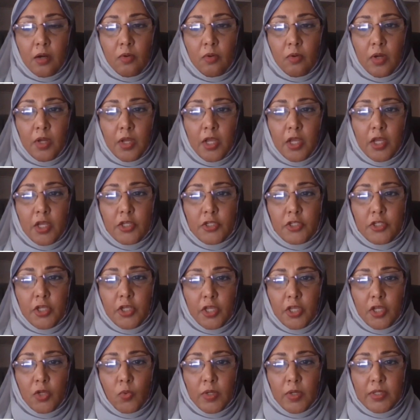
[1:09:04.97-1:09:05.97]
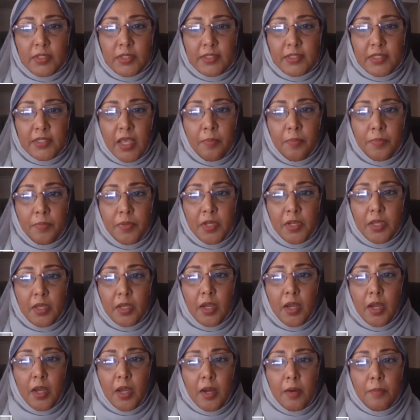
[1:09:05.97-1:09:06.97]
now, sharing what is
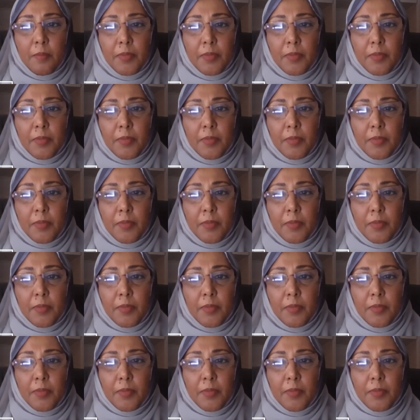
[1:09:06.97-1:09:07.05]
happening.